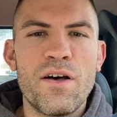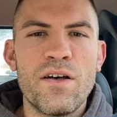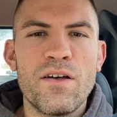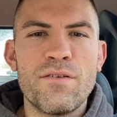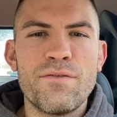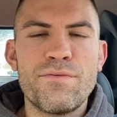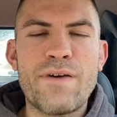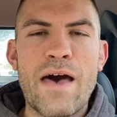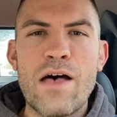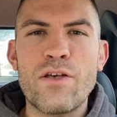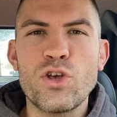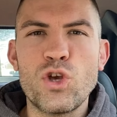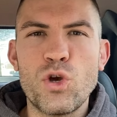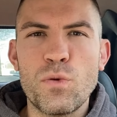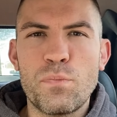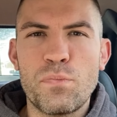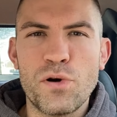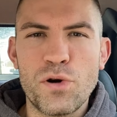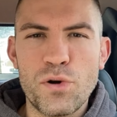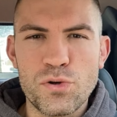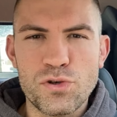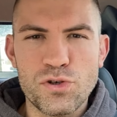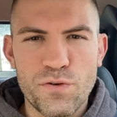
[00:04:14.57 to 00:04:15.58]
value
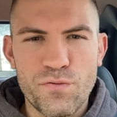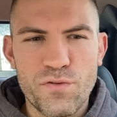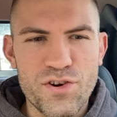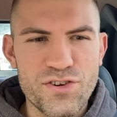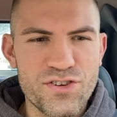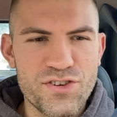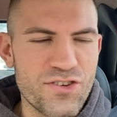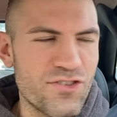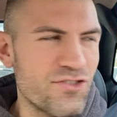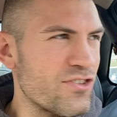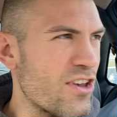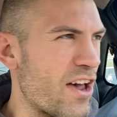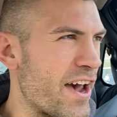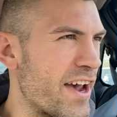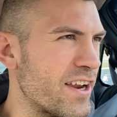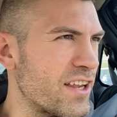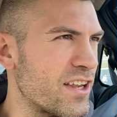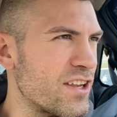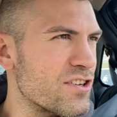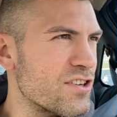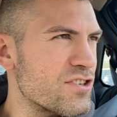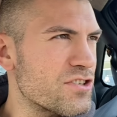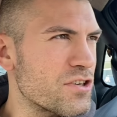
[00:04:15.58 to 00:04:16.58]
producer for
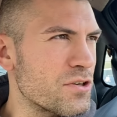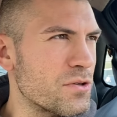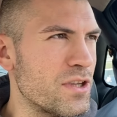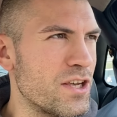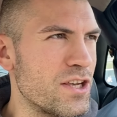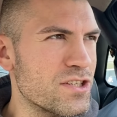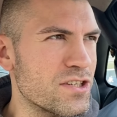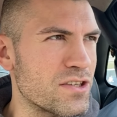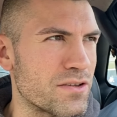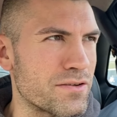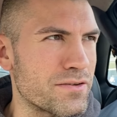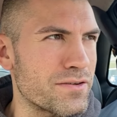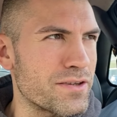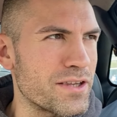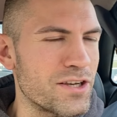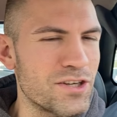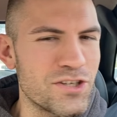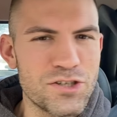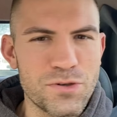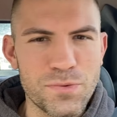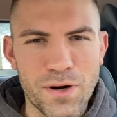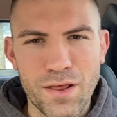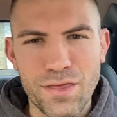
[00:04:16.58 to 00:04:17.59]
society. So these are the
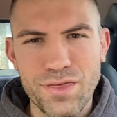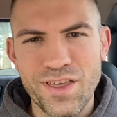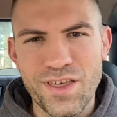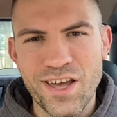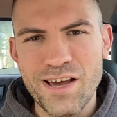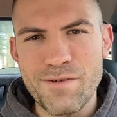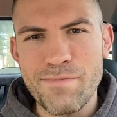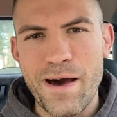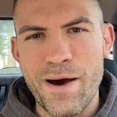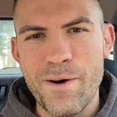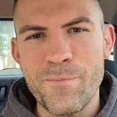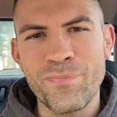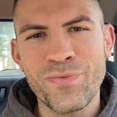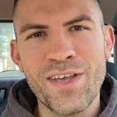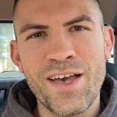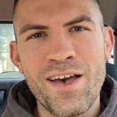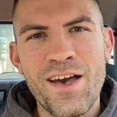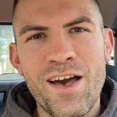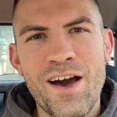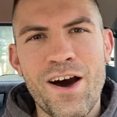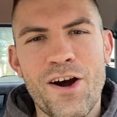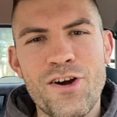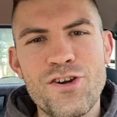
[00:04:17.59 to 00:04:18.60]
things you want to think about.
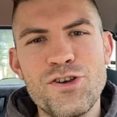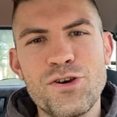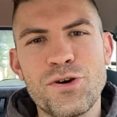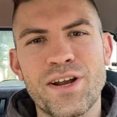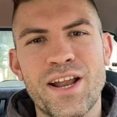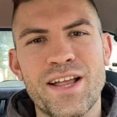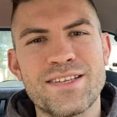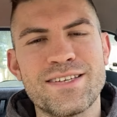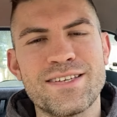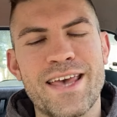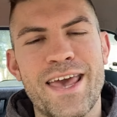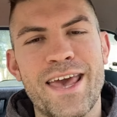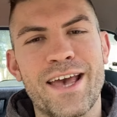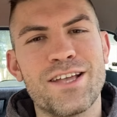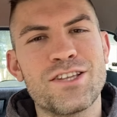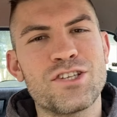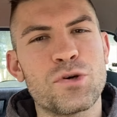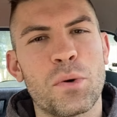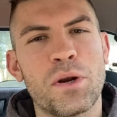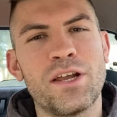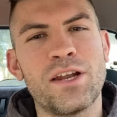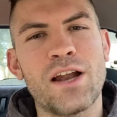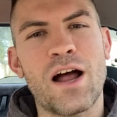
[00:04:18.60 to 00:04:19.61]
Are you going to take
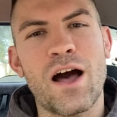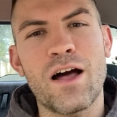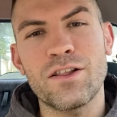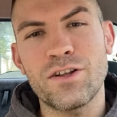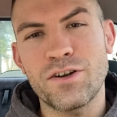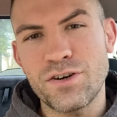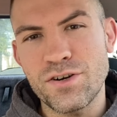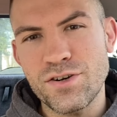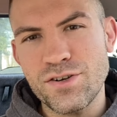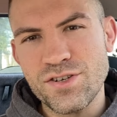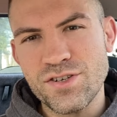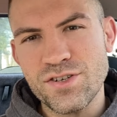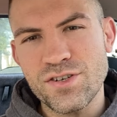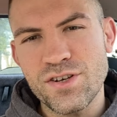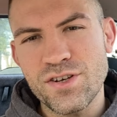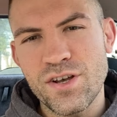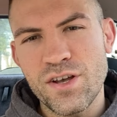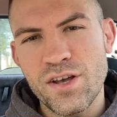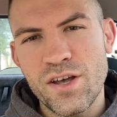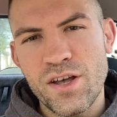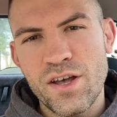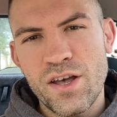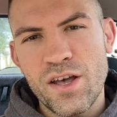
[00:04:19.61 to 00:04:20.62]
$20?
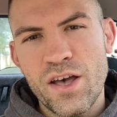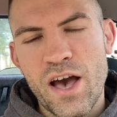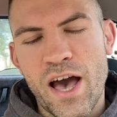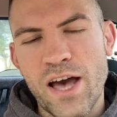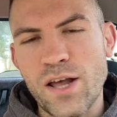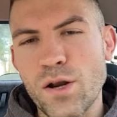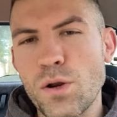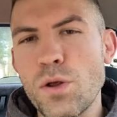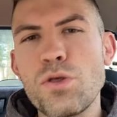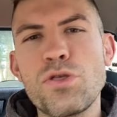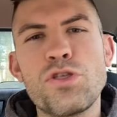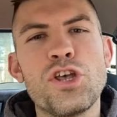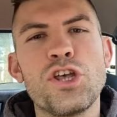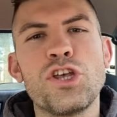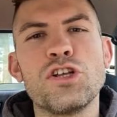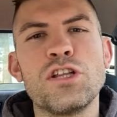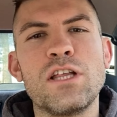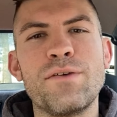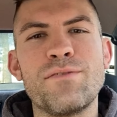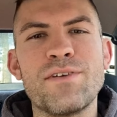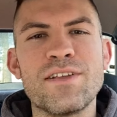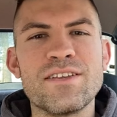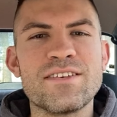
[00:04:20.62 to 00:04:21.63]
I don't think
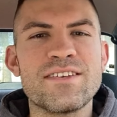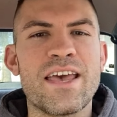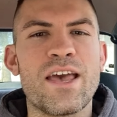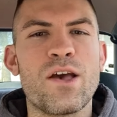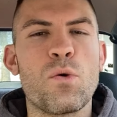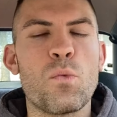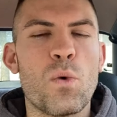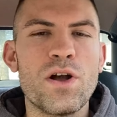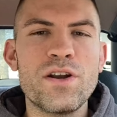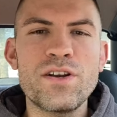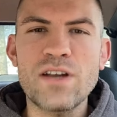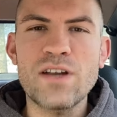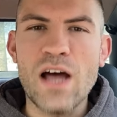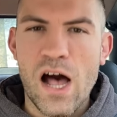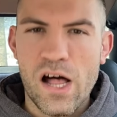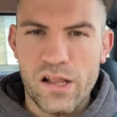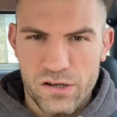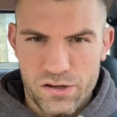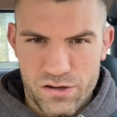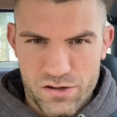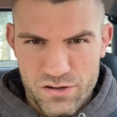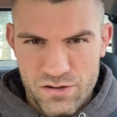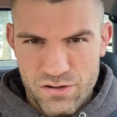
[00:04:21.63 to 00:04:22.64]
you'll even take
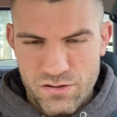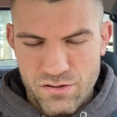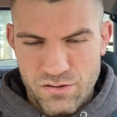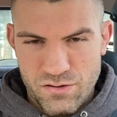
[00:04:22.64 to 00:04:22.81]
$1